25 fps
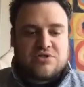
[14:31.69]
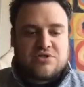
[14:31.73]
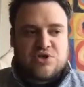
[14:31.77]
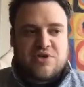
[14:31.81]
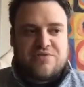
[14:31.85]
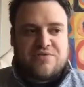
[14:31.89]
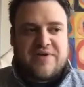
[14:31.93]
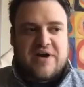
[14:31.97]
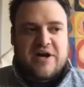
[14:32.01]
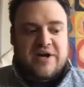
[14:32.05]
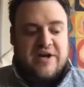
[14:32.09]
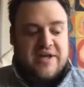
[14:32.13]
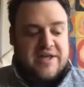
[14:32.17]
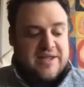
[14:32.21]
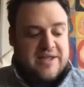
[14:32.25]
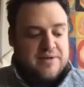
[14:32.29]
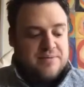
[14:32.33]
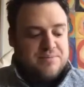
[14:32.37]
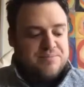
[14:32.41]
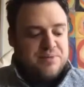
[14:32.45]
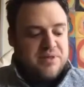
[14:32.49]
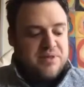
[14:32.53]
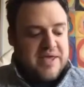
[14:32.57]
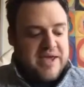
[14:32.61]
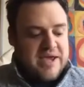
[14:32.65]
So if I already
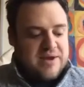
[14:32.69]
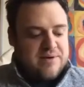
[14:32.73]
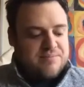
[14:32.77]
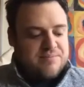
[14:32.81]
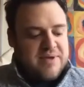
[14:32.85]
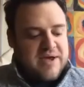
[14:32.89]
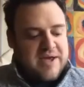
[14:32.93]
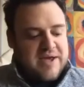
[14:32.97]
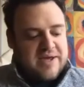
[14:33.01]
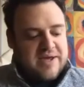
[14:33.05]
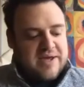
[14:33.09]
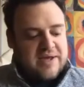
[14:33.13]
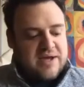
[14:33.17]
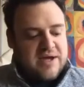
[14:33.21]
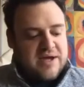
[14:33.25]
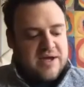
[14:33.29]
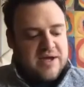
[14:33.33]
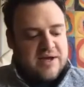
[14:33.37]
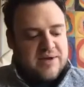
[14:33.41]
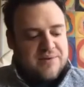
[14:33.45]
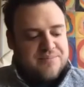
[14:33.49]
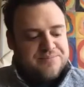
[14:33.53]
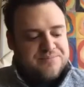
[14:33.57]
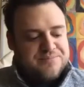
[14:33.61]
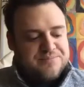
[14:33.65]
plant
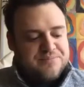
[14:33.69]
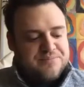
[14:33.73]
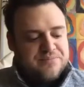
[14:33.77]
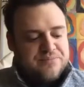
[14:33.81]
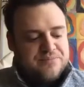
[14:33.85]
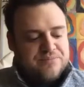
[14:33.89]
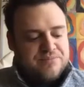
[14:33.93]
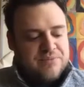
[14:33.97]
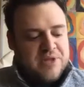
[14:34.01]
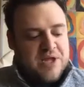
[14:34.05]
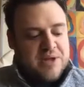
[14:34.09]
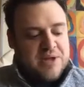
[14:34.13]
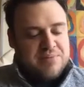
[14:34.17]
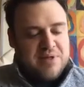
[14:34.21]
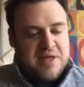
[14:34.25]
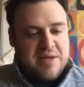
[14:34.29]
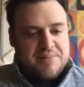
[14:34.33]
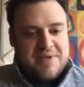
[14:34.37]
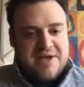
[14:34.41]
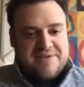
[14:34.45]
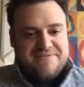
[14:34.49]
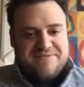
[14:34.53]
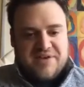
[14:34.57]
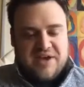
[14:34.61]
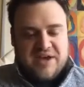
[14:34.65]

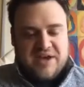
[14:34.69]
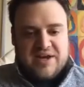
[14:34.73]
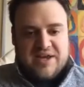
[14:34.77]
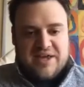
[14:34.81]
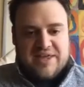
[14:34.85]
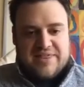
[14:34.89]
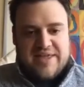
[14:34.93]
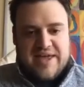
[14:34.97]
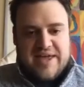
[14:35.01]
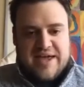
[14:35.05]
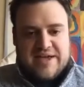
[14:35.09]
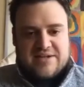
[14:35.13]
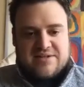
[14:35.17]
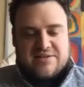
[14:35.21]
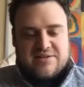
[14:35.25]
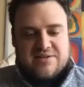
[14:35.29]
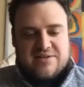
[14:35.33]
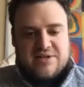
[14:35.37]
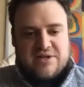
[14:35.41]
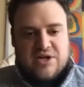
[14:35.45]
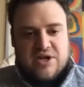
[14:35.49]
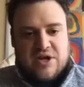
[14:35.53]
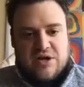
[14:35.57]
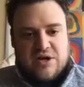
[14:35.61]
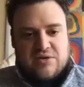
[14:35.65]
my feet in that,
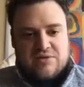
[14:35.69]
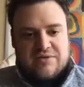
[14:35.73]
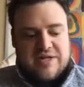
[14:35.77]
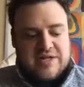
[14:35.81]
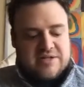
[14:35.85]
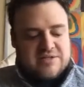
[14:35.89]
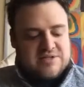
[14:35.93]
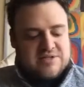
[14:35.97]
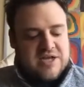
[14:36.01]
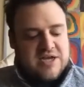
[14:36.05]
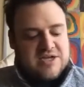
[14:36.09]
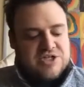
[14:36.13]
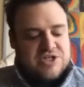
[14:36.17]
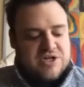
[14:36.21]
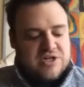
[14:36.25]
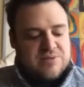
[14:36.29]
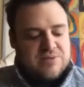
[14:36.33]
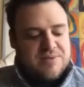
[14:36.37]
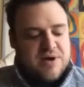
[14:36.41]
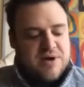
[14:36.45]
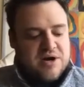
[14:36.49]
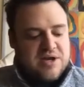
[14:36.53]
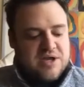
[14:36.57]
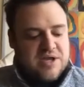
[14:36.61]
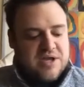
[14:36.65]
that section of the
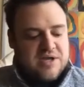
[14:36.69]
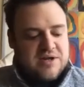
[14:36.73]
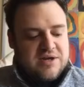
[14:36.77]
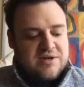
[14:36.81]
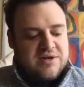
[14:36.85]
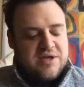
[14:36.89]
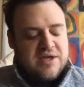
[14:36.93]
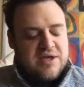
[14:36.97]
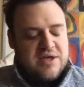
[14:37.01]
market,